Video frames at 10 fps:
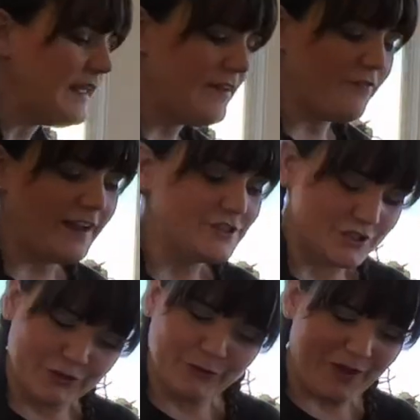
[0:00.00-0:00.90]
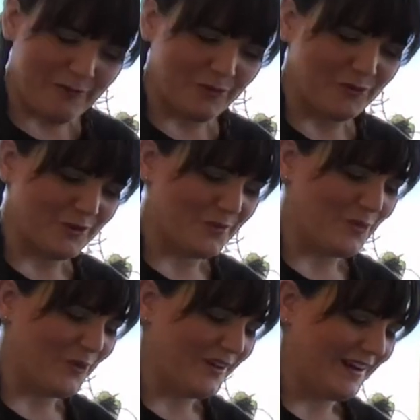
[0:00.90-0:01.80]
if I do, I will order
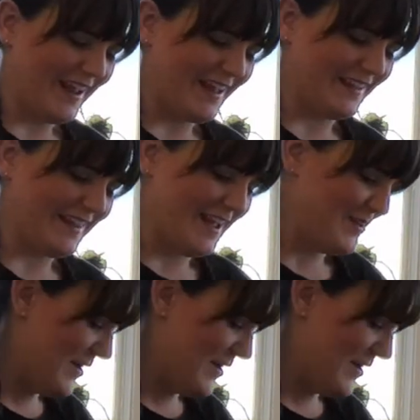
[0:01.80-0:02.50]
more and let you